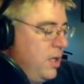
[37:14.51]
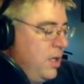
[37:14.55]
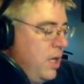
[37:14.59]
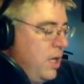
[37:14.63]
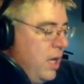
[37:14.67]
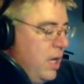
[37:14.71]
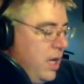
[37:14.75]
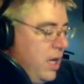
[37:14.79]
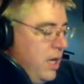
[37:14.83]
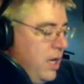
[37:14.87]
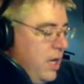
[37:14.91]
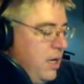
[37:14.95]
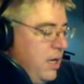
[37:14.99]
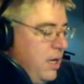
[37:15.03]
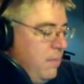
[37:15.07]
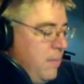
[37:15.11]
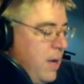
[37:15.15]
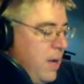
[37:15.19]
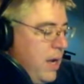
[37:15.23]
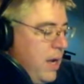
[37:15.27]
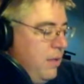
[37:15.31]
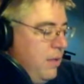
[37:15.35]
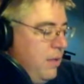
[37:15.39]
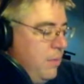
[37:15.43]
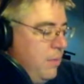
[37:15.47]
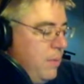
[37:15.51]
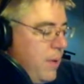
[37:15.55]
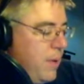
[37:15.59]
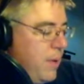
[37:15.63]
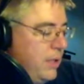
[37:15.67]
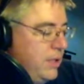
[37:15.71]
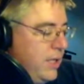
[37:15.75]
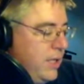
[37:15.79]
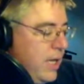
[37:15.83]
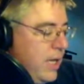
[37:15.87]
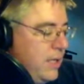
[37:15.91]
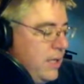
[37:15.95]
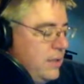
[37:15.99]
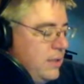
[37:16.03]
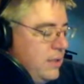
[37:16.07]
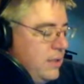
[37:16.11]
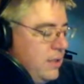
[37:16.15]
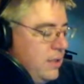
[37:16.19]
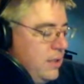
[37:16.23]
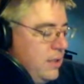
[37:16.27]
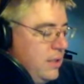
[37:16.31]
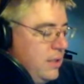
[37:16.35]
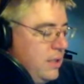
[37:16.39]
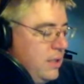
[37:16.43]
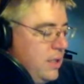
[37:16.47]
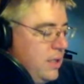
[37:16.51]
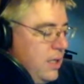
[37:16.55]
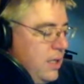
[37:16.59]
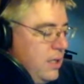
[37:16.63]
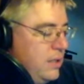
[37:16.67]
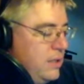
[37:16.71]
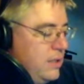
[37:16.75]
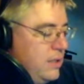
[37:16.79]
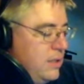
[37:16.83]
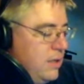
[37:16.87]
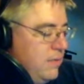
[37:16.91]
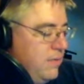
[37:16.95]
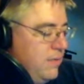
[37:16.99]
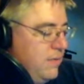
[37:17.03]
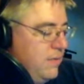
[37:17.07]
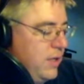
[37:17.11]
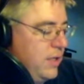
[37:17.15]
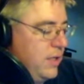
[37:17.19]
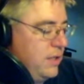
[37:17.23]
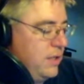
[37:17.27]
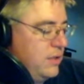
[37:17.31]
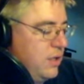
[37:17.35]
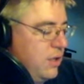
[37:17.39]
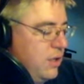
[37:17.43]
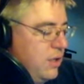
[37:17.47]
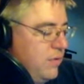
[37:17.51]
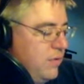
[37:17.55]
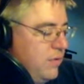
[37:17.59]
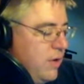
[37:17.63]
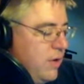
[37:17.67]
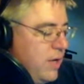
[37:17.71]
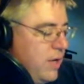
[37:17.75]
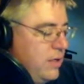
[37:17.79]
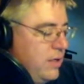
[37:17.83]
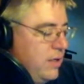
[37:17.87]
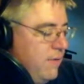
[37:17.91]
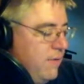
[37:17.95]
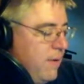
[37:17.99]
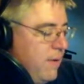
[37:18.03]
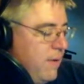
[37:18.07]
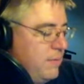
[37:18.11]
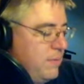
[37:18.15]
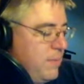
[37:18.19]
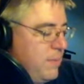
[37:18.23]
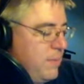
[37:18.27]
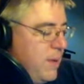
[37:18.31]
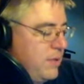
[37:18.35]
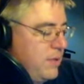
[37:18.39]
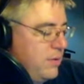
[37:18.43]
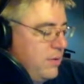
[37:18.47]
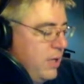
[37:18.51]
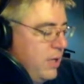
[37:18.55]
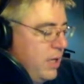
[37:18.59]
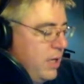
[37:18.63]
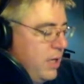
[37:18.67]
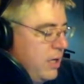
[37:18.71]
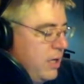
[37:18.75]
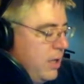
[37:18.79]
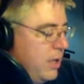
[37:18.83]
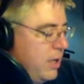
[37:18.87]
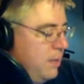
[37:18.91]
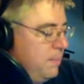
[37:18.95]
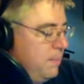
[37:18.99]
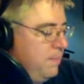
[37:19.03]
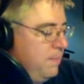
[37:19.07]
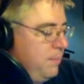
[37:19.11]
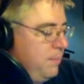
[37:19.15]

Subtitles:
And my other podcast and stuff is over at devopsmastery.com.